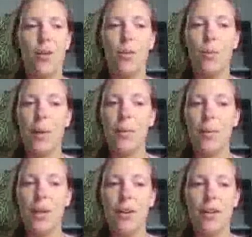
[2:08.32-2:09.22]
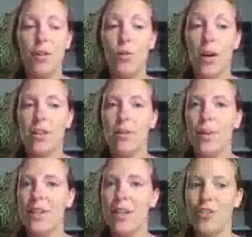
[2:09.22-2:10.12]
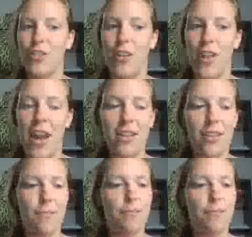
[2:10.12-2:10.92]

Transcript: will pop up here, and you want to pay attention to that.